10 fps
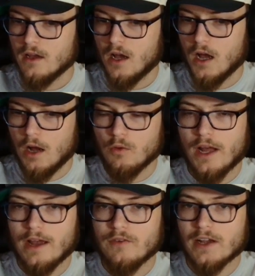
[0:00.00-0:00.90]
We'll
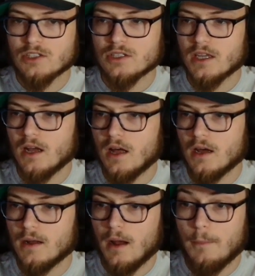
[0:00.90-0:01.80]
have actually
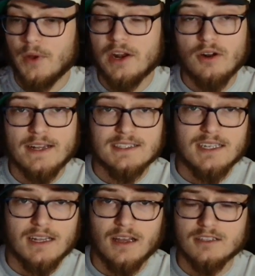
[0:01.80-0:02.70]
a better
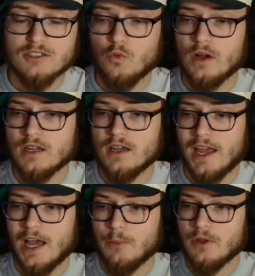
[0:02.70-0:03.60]
idea as to what could
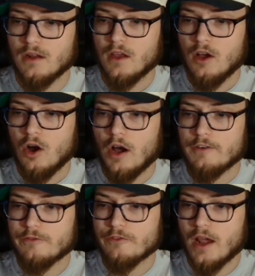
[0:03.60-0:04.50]
happen on
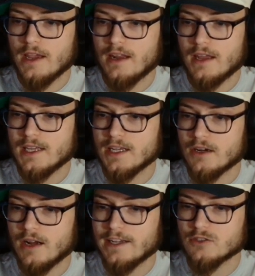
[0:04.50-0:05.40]
Friday here
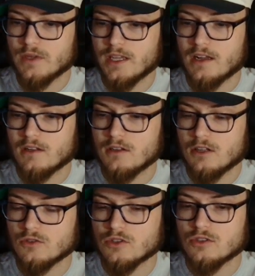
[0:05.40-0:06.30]
as we get
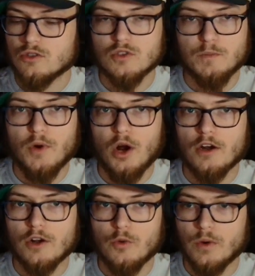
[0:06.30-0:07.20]
closer to
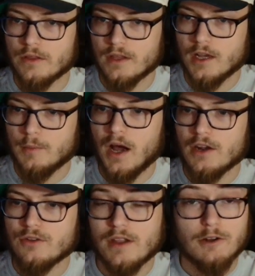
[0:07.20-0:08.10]
tomorrow, where the
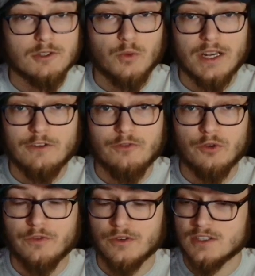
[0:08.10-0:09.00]
model that I was waiting for
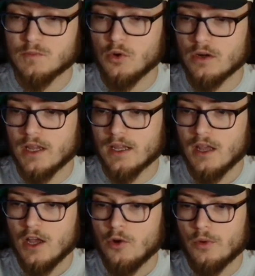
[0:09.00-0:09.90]
this morning
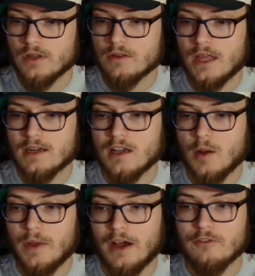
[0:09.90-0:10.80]
will then
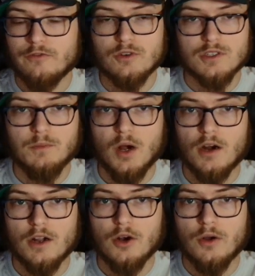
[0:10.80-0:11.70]
come out for
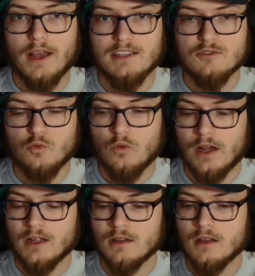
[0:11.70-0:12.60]
tomorrow as
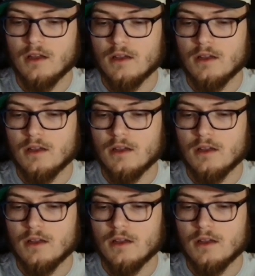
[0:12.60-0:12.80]
well.